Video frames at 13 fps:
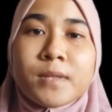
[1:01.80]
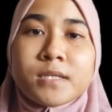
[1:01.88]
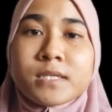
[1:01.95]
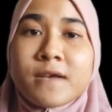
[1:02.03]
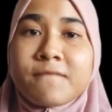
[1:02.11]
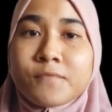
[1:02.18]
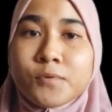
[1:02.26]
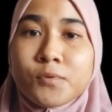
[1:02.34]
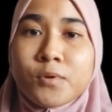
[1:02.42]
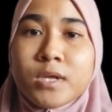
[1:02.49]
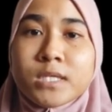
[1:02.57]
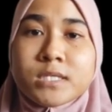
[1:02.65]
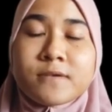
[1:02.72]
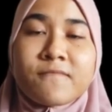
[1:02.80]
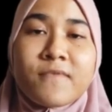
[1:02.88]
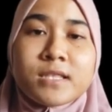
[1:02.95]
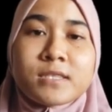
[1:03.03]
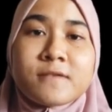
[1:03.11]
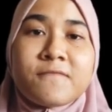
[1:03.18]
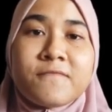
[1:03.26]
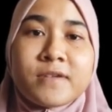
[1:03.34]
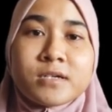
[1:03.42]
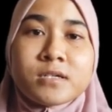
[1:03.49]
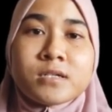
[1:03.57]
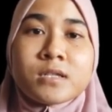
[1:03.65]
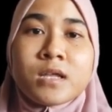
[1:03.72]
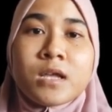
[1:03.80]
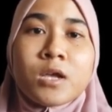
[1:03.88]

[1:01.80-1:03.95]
plus f2, is a vector field